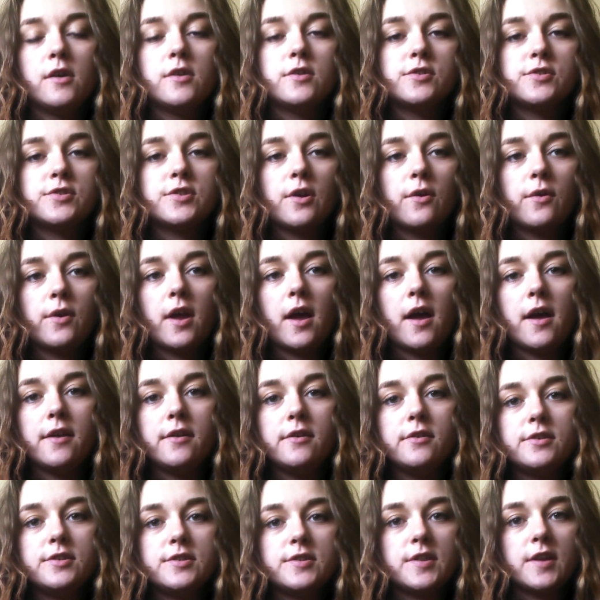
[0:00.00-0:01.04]
So to
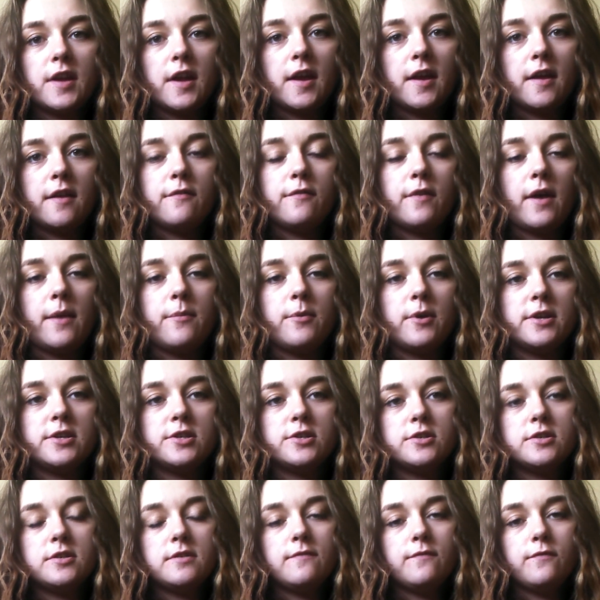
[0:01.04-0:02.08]
understand
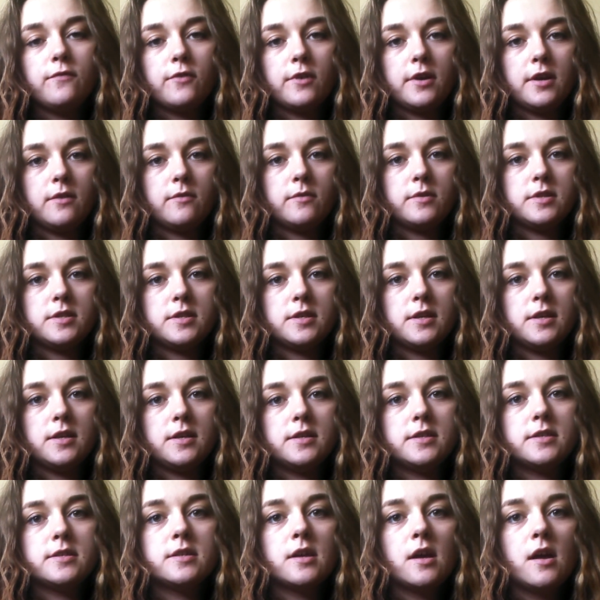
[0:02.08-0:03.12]
vibrations and
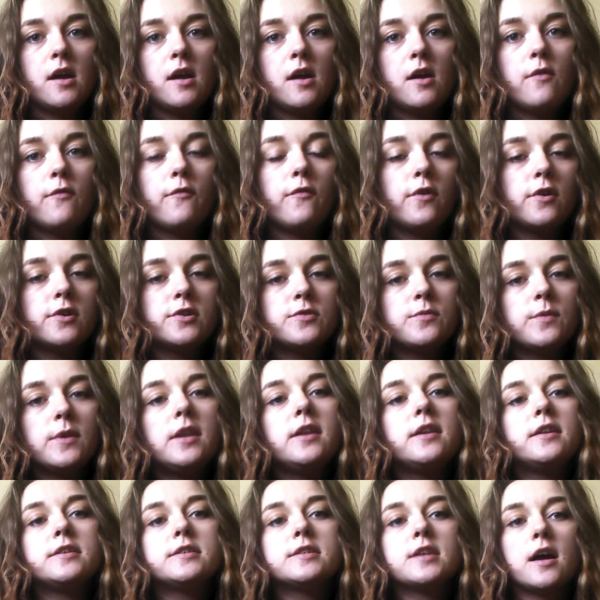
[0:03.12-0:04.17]
frequencies, first we
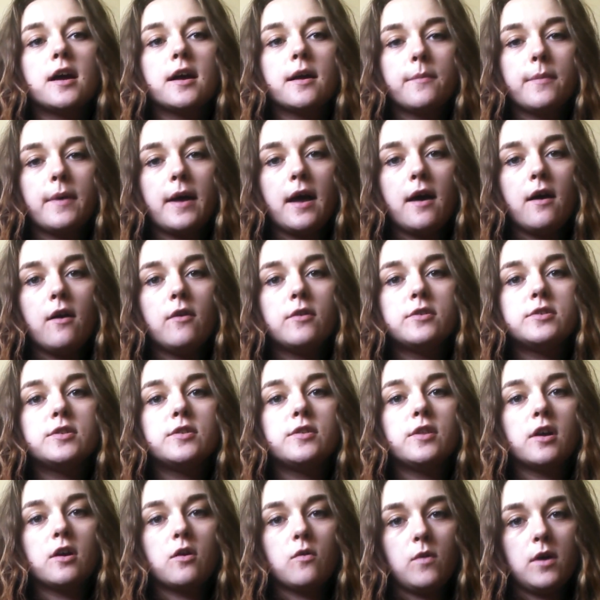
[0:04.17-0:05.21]
need to talk about
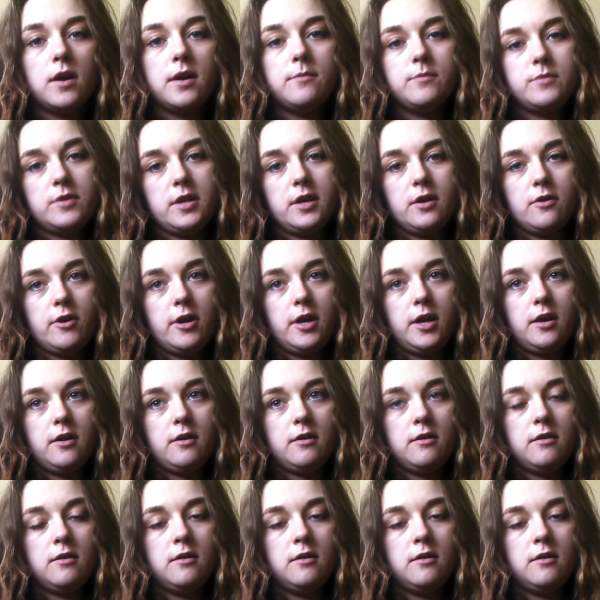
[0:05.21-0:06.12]
the quantum theory.